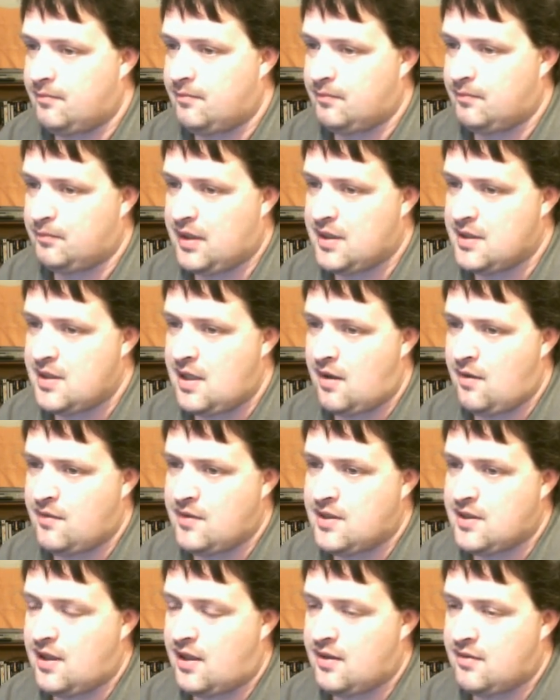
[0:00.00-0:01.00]
Because I
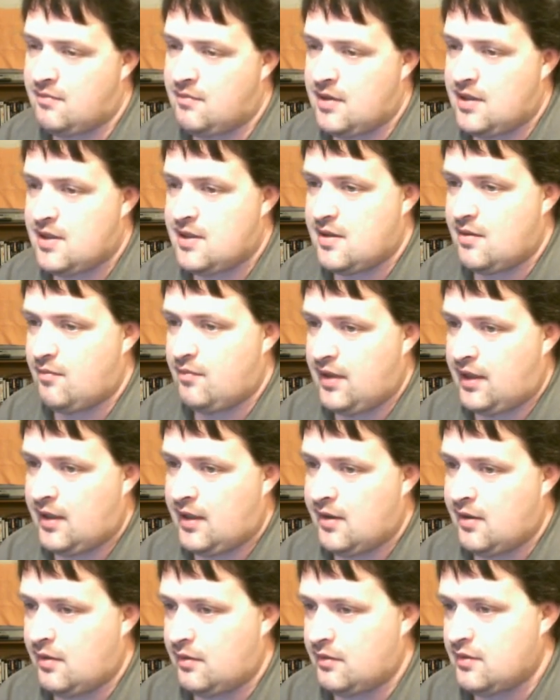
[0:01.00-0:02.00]
always thought it meant something
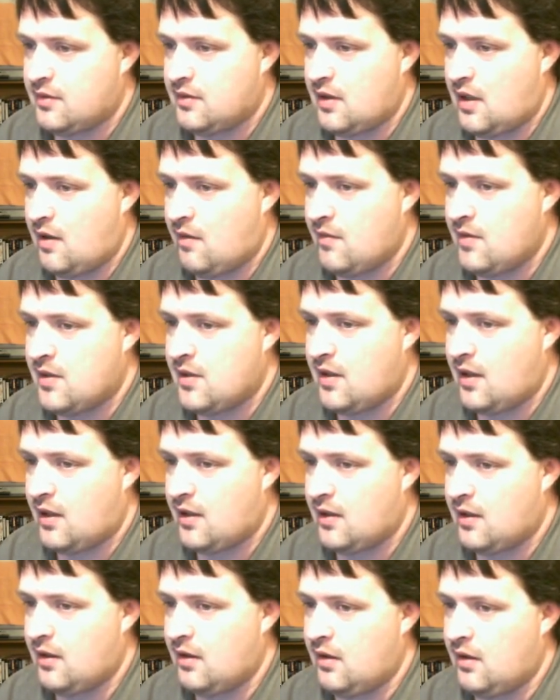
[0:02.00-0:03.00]
else. I always thought
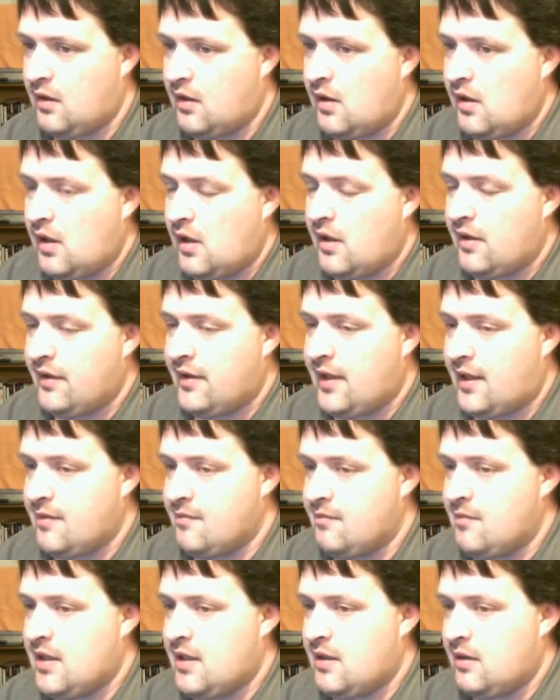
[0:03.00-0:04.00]
that
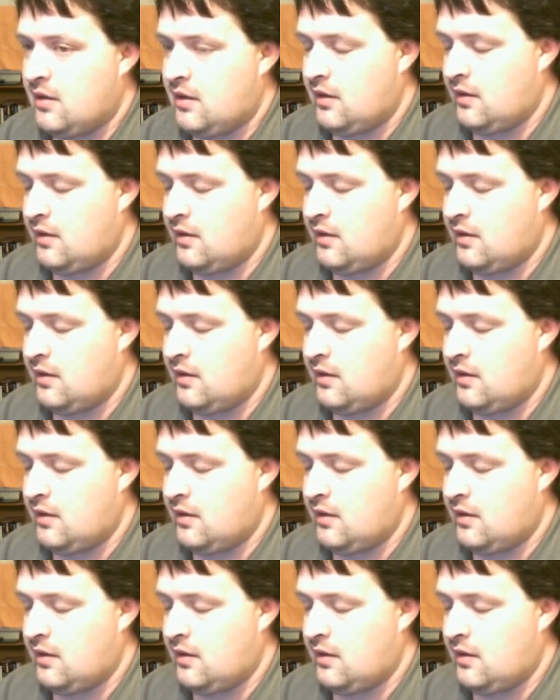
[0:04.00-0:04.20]
it meant,